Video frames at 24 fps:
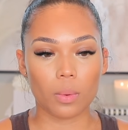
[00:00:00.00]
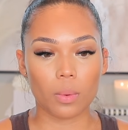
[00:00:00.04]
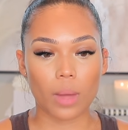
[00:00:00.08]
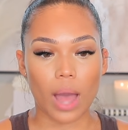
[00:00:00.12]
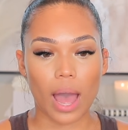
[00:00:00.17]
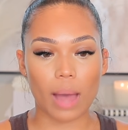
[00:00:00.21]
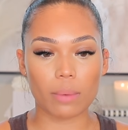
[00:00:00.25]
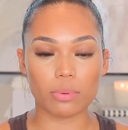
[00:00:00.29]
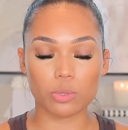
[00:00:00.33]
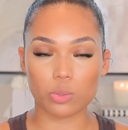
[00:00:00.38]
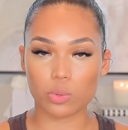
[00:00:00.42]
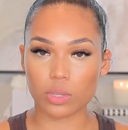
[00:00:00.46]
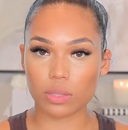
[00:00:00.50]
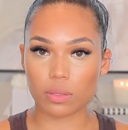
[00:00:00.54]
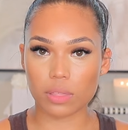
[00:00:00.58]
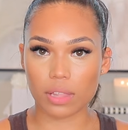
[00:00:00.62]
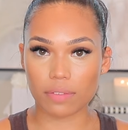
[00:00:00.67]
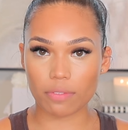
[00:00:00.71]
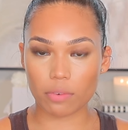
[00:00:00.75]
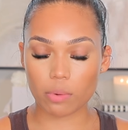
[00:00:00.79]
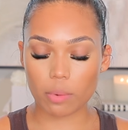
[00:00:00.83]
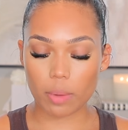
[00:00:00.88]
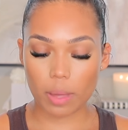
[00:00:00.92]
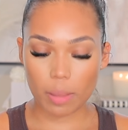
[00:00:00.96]
I was with
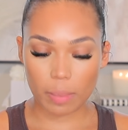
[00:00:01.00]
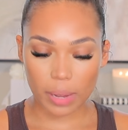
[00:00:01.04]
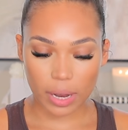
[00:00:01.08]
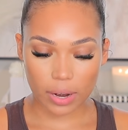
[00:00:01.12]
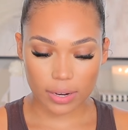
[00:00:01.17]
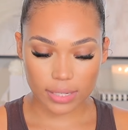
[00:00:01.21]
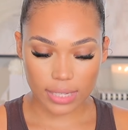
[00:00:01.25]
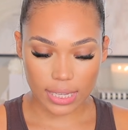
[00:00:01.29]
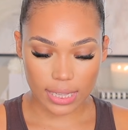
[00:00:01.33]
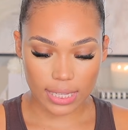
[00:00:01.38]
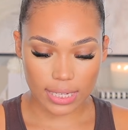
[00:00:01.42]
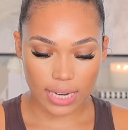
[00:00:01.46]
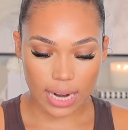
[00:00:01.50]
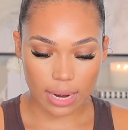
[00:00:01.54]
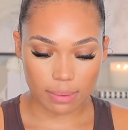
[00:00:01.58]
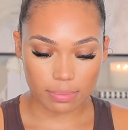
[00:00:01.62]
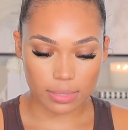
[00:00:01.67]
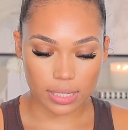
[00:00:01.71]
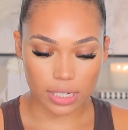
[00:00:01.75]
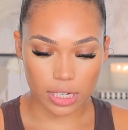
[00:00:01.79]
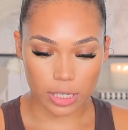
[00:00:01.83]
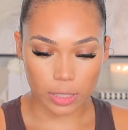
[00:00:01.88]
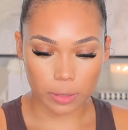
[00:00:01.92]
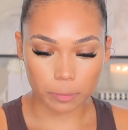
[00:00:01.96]
living with my parents at the time
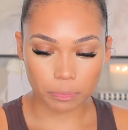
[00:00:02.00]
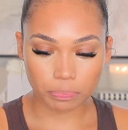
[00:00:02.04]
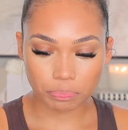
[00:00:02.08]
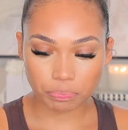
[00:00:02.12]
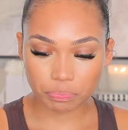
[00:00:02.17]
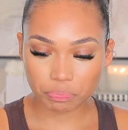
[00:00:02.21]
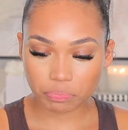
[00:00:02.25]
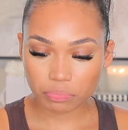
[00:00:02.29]
still,